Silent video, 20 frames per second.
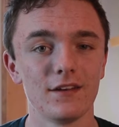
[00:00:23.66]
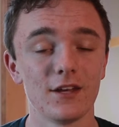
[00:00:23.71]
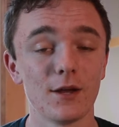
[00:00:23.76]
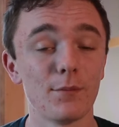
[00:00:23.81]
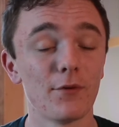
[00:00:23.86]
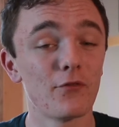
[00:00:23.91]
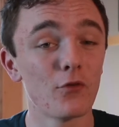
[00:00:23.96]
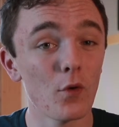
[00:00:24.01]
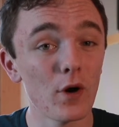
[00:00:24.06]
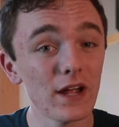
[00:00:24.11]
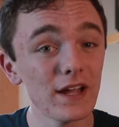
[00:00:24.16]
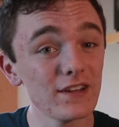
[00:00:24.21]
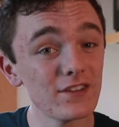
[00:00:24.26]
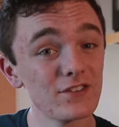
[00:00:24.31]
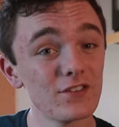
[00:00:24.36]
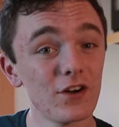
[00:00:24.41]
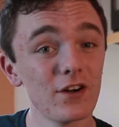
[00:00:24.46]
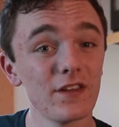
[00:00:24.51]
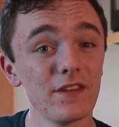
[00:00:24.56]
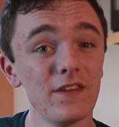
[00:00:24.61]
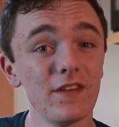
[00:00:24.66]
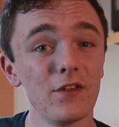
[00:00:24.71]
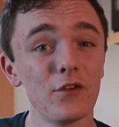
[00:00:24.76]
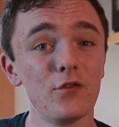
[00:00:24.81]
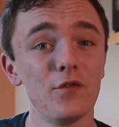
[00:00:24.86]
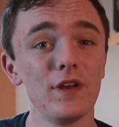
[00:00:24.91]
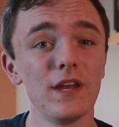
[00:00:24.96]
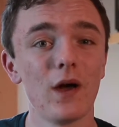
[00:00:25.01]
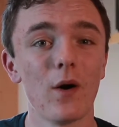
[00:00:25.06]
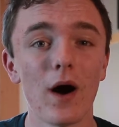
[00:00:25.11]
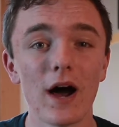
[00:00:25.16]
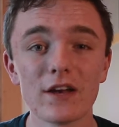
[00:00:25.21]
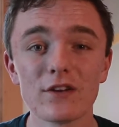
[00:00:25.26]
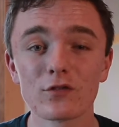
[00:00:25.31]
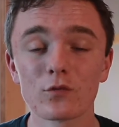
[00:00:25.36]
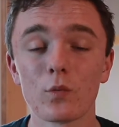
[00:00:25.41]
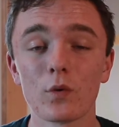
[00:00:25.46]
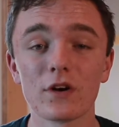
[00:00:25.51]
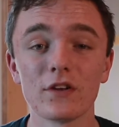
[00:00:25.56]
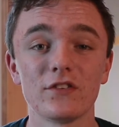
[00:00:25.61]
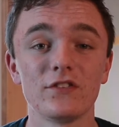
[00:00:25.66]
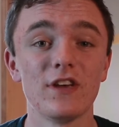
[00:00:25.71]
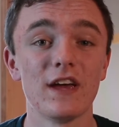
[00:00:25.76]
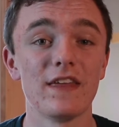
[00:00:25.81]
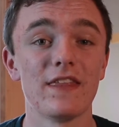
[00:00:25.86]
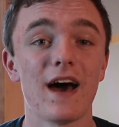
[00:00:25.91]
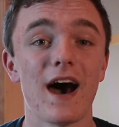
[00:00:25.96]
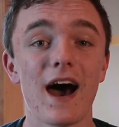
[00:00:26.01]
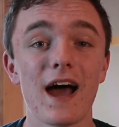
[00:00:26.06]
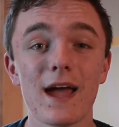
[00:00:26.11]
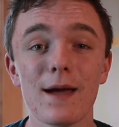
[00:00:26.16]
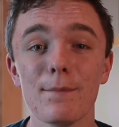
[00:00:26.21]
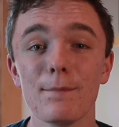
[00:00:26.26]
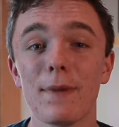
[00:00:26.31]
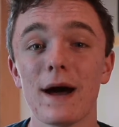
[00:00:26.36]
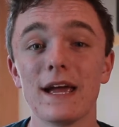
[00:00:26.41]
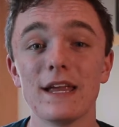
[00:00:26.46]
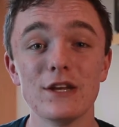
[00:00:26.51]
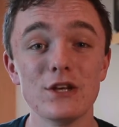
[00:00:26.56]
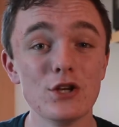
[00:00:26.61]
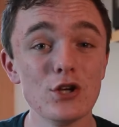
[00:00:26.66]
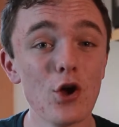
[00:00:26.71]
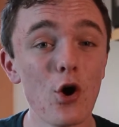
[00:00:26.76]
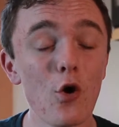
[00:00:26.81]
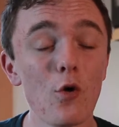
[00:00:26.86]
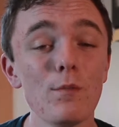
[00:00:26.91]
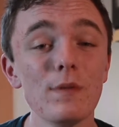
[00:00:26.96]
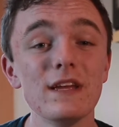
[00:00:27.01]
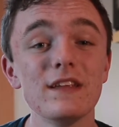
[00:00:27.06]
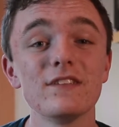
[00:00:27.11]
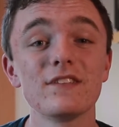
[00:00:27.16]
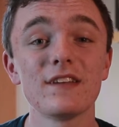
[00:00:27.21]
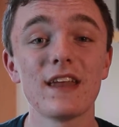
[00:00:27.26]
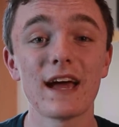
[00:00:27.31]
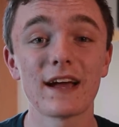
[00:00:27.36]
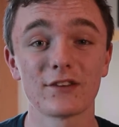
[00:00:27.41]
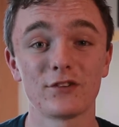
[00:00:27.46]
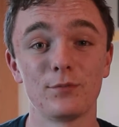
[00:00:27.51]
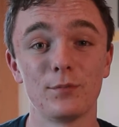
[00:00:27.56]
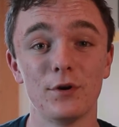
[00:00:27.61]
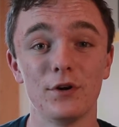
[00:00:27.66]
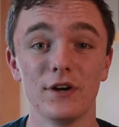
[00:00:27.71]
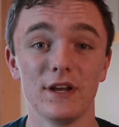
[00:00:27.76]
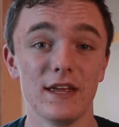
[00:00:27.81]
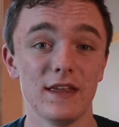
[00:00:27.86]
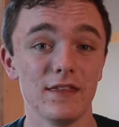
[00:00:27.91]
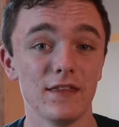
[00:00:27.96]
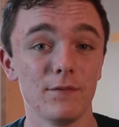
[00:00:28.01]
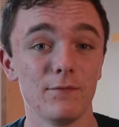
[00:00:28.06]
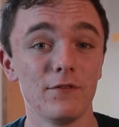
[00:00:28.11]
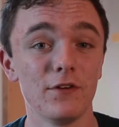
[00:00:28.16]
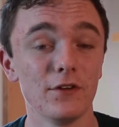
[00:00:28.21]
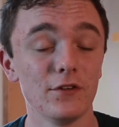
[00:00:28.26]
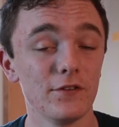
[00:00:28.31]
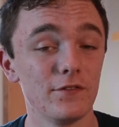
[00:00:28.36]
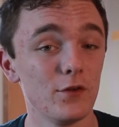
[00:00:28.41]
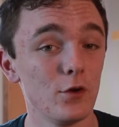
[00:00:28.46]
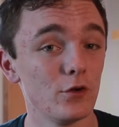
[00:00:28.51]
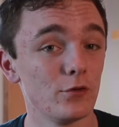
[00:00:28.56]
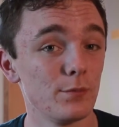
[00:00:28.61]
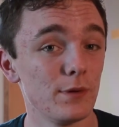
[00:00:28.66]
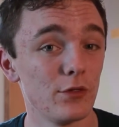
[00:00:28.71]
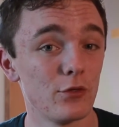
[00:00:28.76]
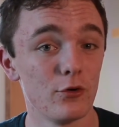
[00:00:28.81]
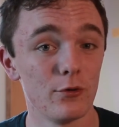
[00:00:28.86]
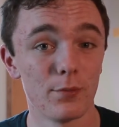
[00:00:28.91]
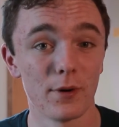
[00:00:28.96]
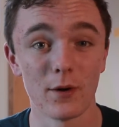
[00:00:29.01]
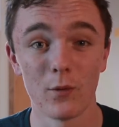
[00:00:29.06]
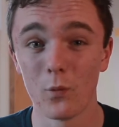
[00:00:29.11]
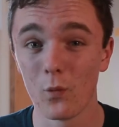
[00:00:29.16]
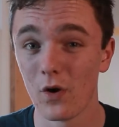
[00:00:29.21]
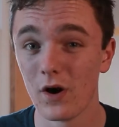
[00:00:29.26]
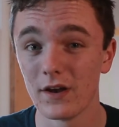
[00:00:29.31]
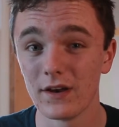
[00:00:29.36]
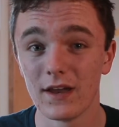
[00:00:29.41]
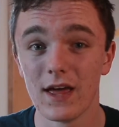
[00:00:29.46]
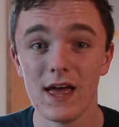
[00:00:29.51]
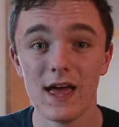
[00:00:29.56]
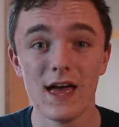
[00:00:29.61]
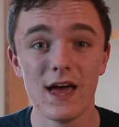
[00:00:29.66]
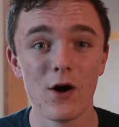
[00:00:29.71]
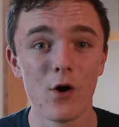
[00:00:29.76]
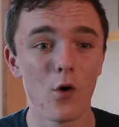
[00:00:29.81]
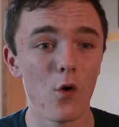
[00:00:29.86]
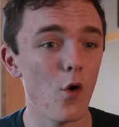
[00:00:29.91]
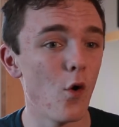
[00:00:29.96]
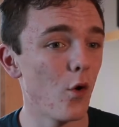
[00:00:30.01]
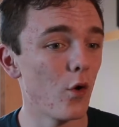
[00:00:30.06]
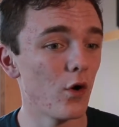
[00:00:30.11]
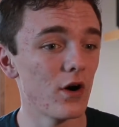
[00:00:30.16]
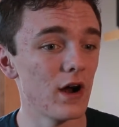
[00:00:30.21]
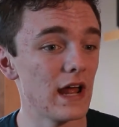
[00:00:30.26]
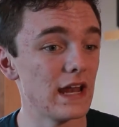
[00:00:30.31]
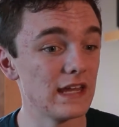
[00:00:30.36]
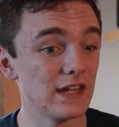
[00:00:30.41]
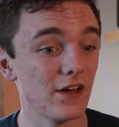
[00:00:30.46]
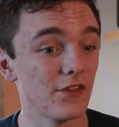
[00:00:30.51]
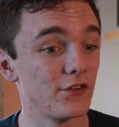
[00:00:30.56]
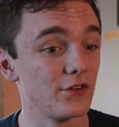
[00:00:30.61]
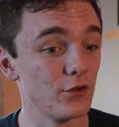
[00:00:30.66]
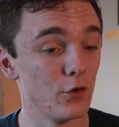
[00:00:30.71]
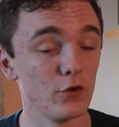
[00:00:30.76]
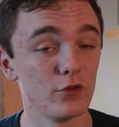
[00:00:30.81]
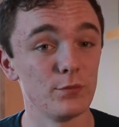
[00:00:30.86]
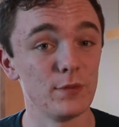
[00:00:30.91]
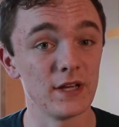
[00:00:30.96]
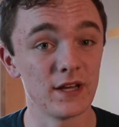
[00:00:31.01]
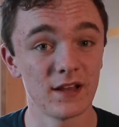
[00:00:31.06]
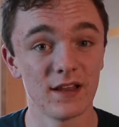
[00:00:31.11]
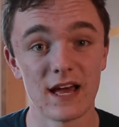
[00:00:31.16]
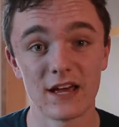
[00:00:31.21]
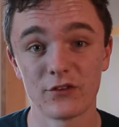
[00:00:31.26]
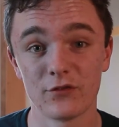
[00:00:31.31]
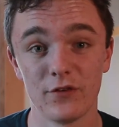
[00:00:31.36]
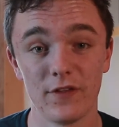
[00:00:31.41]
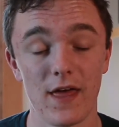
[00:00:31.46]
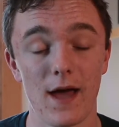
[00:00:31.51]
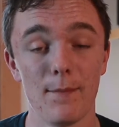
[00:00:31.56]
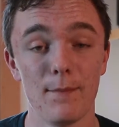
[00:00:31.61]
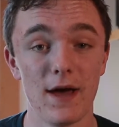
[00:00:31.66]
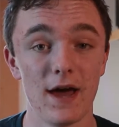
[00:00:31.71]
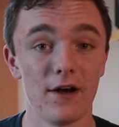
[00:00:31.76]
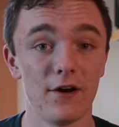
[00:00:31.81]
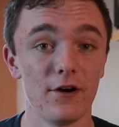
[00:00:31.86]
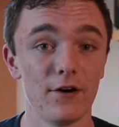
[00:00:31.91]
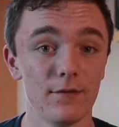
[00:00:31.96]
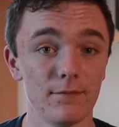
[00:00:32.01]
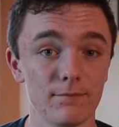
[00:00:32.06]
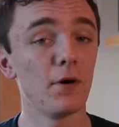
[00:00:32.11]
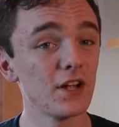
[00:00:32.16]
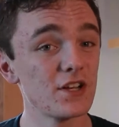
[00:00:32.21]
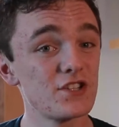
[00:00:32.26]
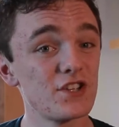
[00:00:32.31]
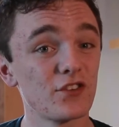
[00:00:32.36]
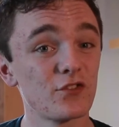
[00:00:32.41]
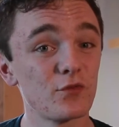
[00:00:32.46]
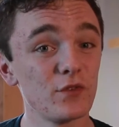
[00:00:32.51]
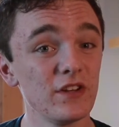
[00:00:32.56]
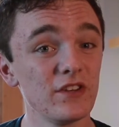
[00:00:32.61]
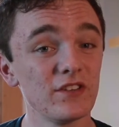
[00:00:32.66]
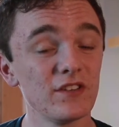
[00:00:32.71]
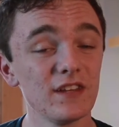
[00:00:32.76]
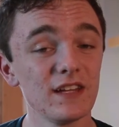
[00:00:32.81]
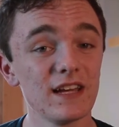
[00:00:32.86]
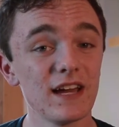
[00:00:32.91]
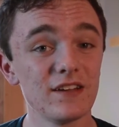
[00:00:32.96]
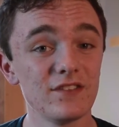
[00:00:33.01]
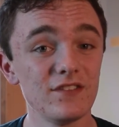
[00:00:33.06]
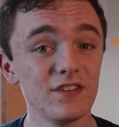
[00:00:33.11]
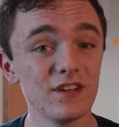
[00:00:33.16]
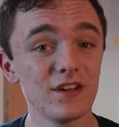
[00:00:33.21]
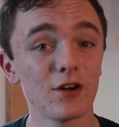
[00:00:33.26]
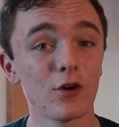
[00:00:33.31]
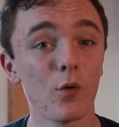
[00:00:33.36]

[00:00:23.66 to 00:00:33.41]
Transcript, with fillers: Now before I get started in this video, I just want to say that I am by no means an expert in the field of USB 3.1, or any other USB class for that matter. But just recently I did